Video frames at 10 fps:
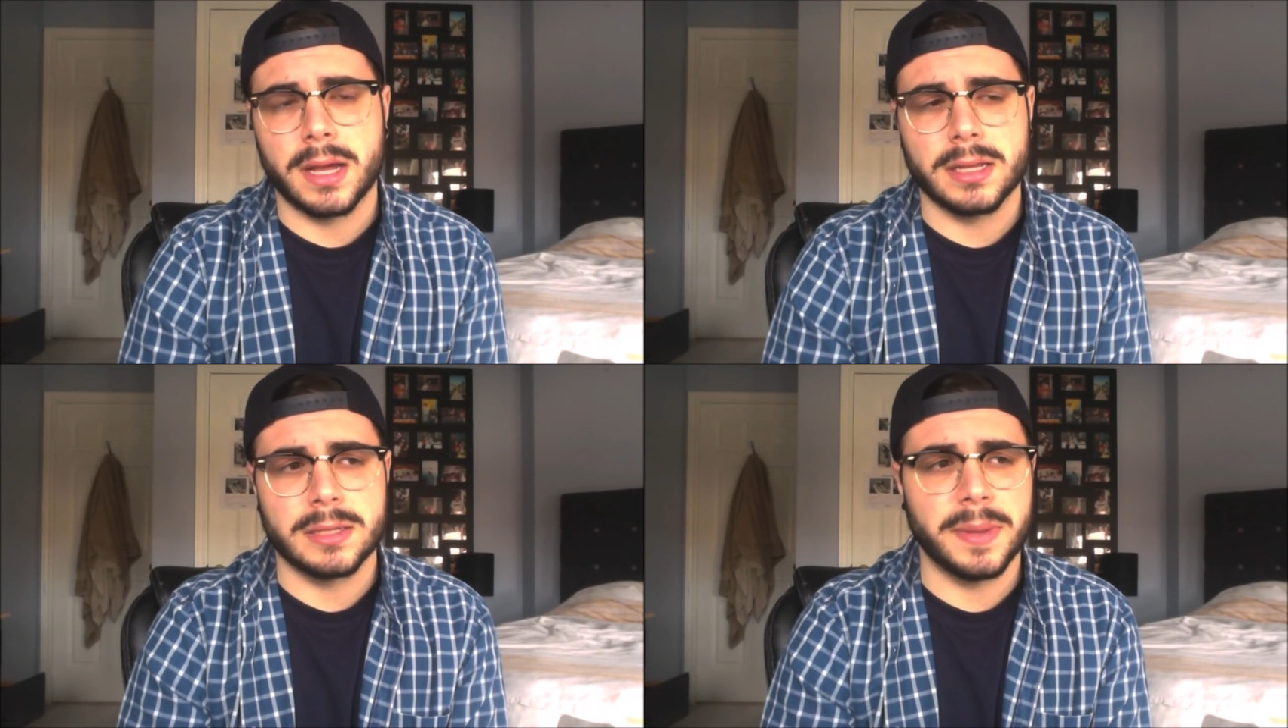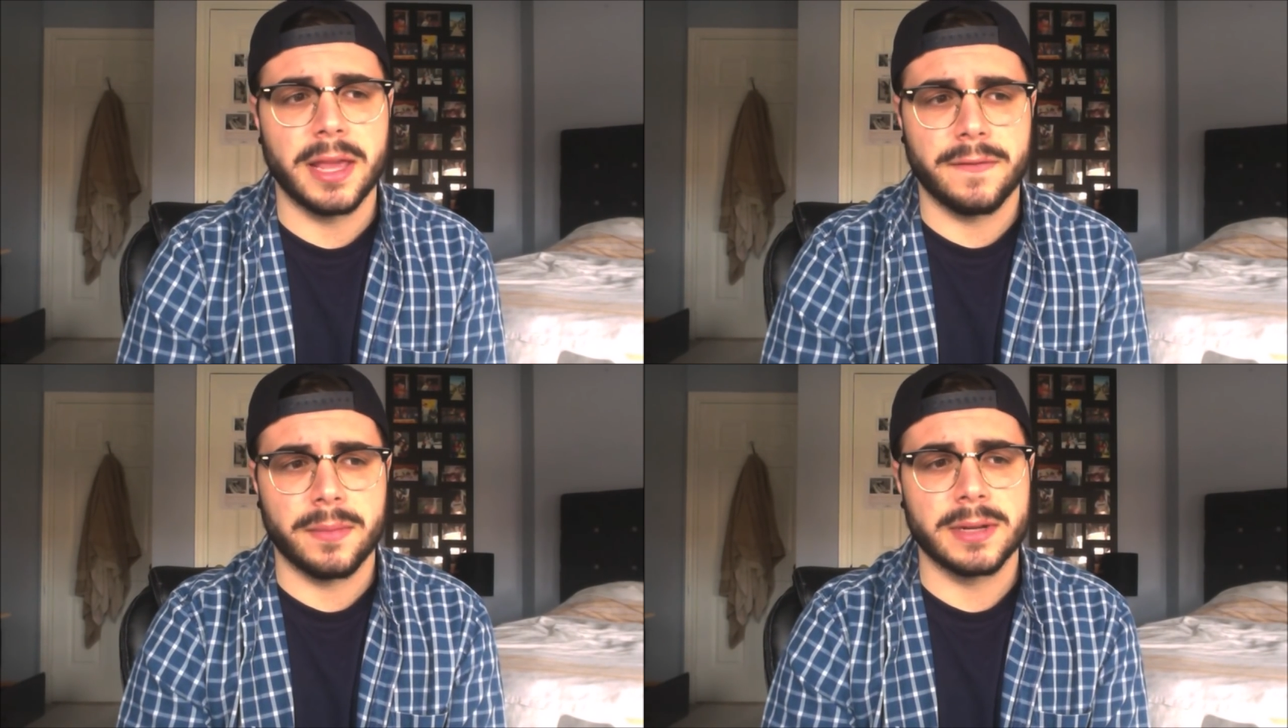Speaking
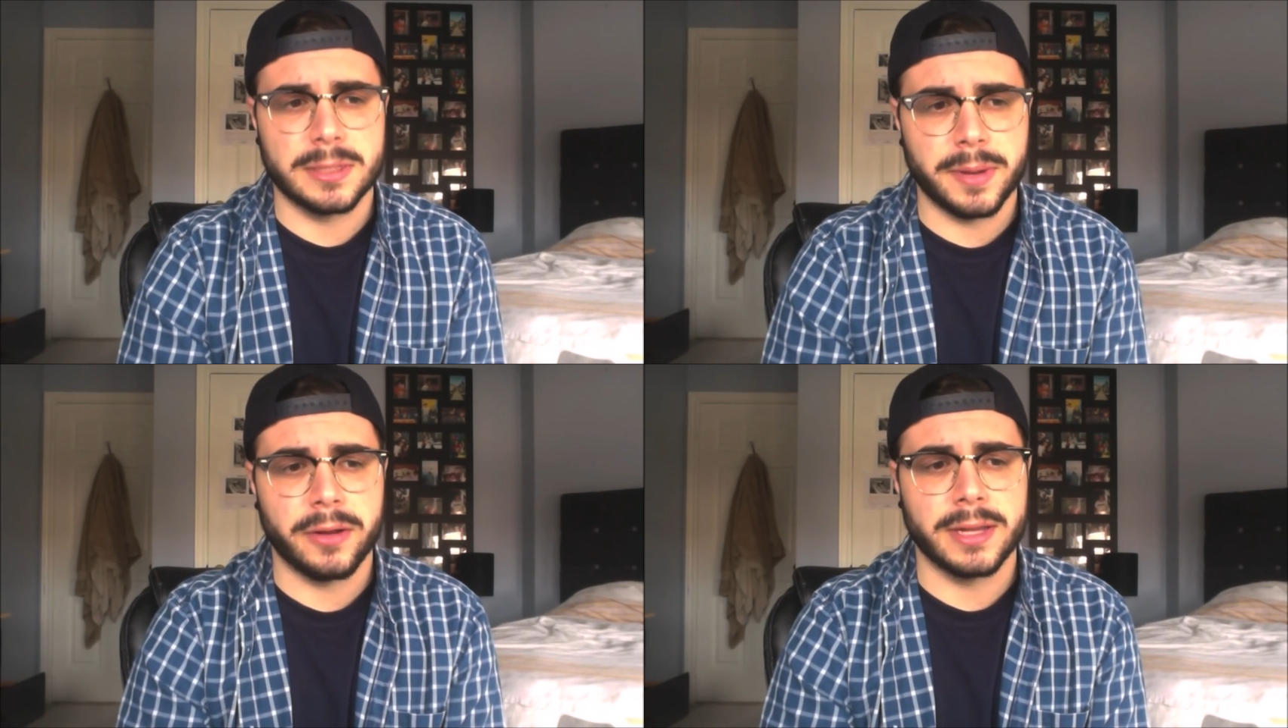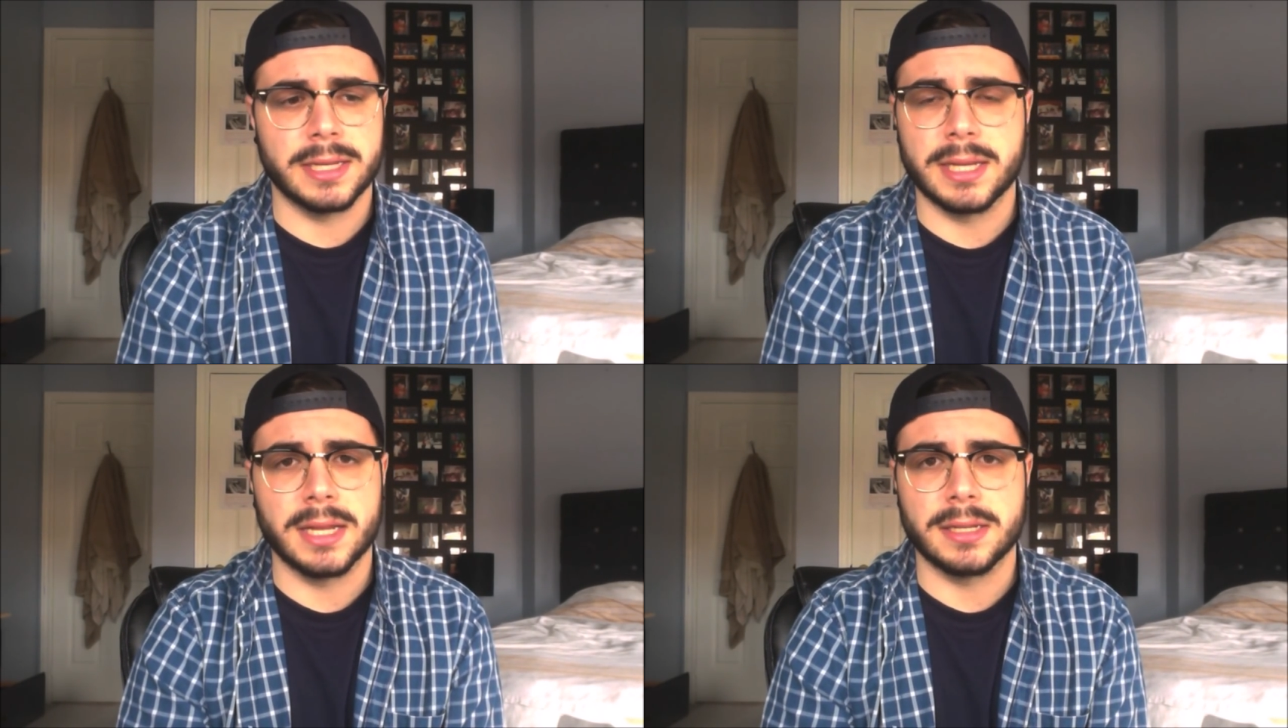from experience, it
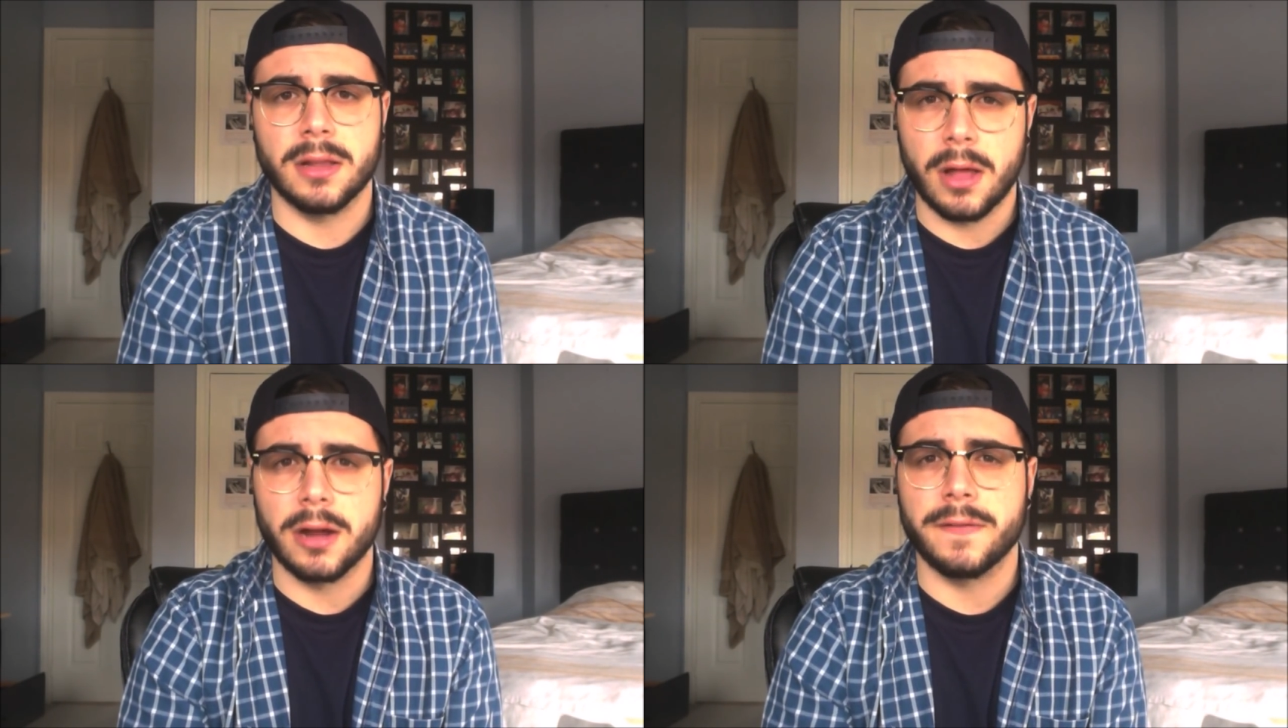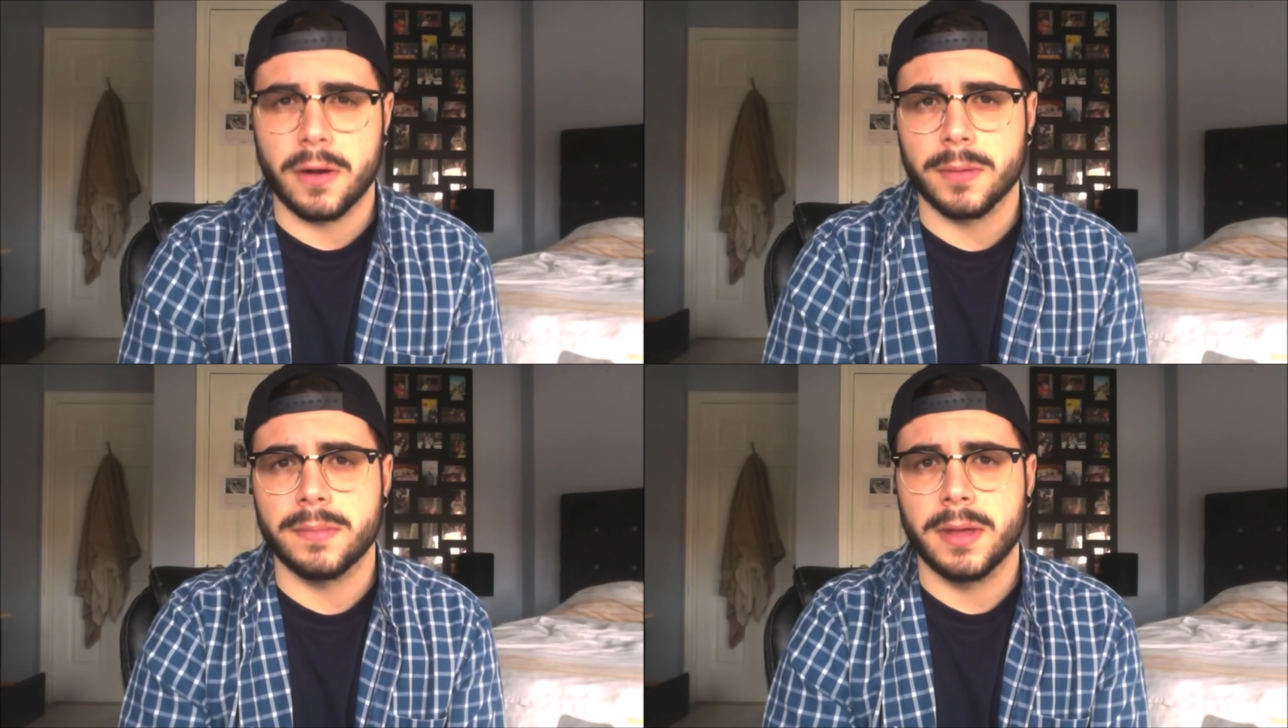does a lot of
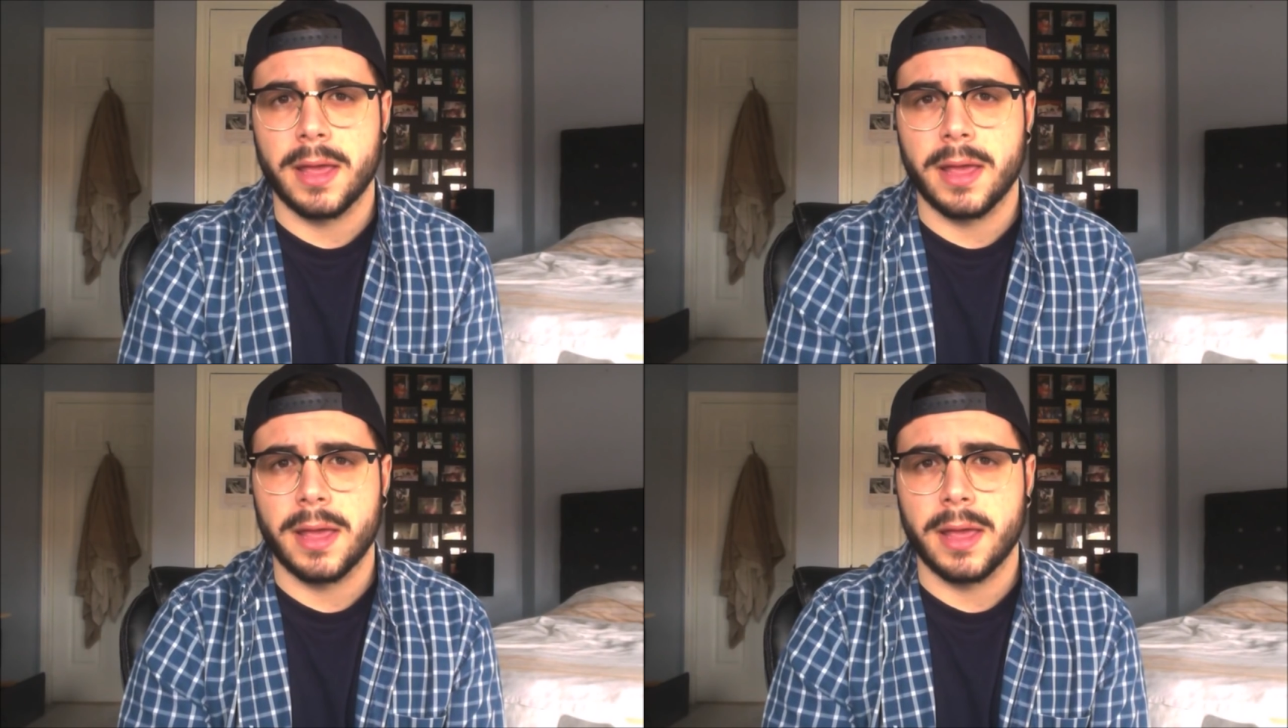harm.